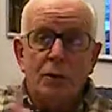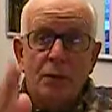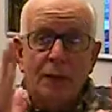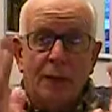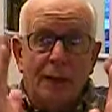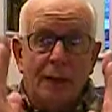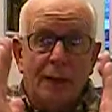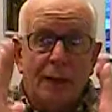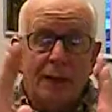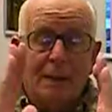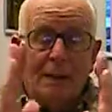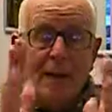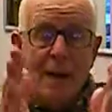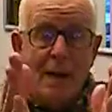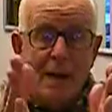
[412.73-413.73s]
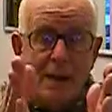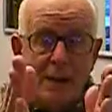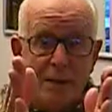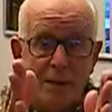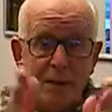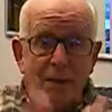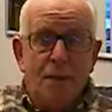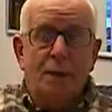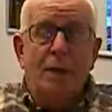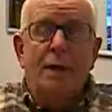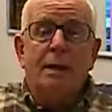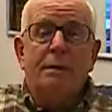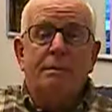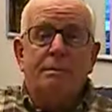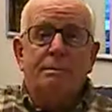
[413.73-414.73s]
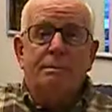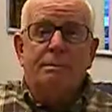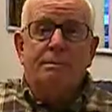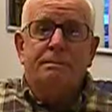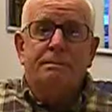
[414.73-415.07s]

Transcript: to align you up